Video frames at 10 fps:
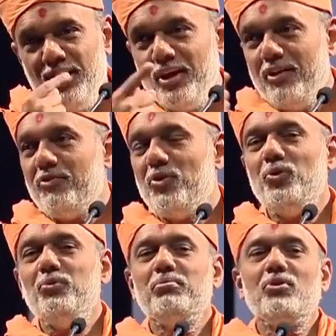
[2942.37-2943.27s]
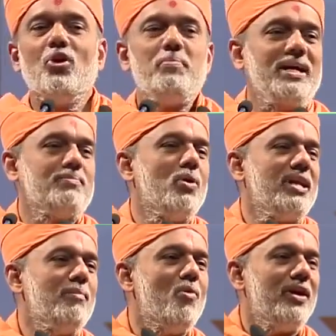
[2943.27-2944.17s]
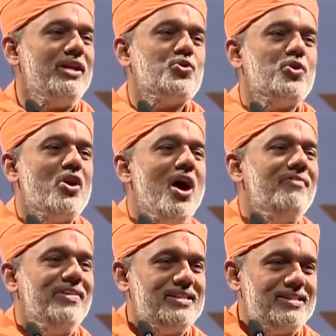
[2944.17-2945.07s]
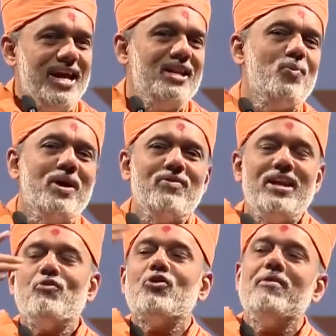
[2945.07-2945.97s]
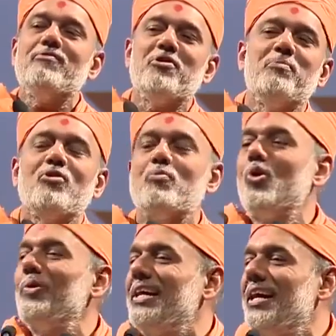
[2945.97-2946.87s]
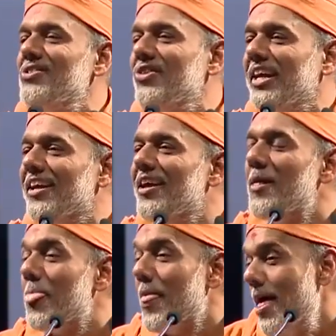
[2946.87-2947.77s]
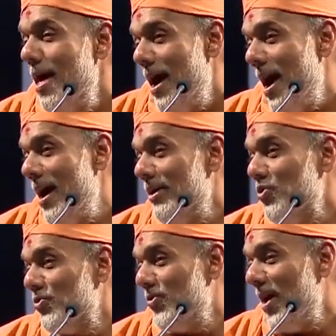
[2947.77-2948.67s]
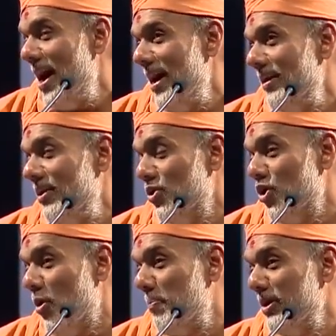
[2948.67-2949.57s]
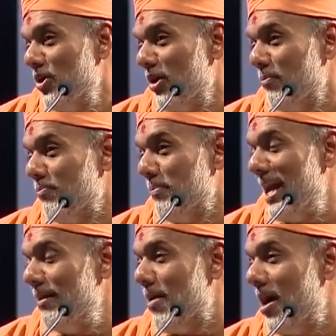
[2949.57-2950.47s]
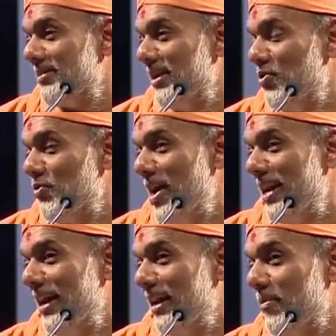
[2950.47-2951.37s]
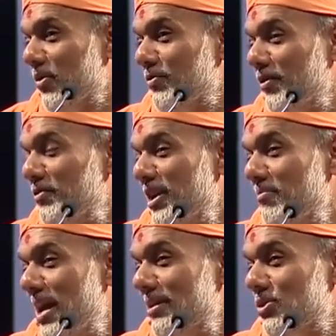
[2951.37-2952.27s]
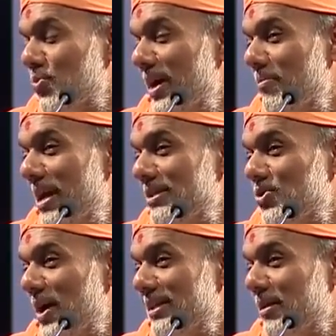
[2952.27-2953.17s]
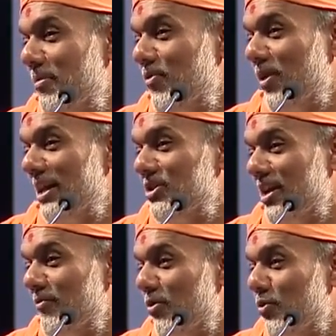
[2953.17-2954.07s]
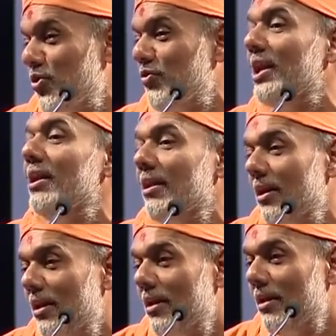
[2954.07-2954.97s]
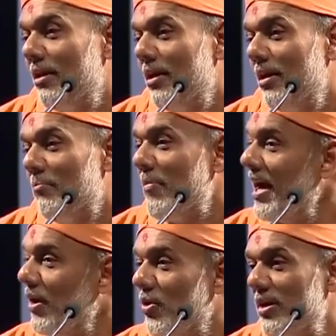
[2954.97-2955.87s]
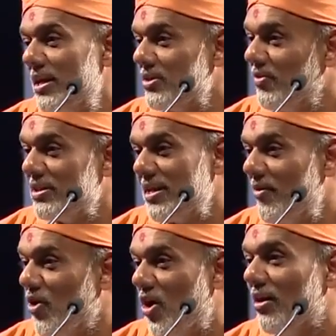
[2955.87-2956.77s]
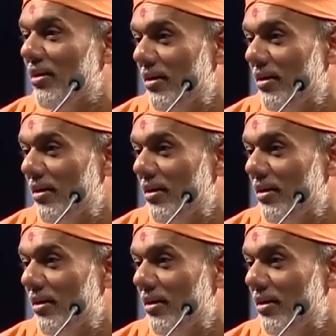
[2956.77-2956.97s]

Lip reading: If you go back Monday morning to your office, anywhere where you come from all over the country, and you open your mailbox and you find like about 15 mails, 20 mails to answer before lunchtime, what would you feel? My goodness, first half gone.